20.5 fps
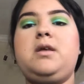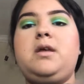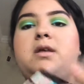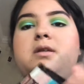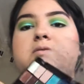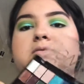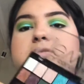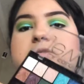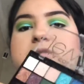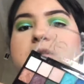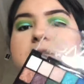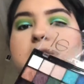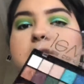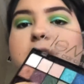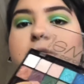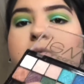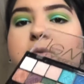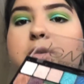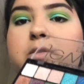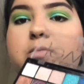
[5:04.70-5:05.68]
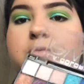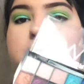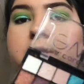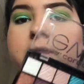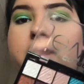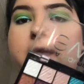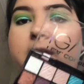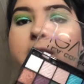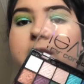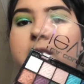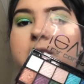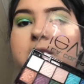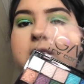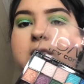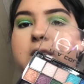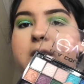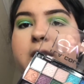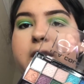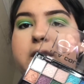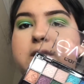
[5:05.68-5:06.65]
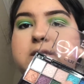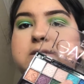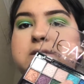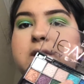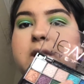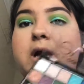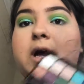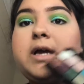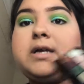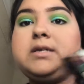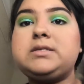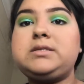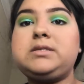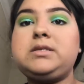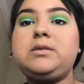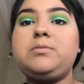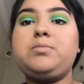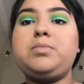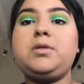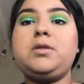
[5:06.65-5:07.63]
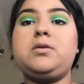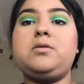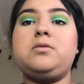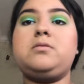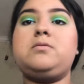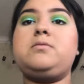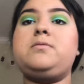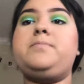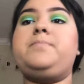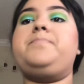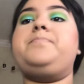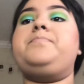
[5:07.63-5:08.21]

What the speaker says: and I'm just going to go in with that light icy blue.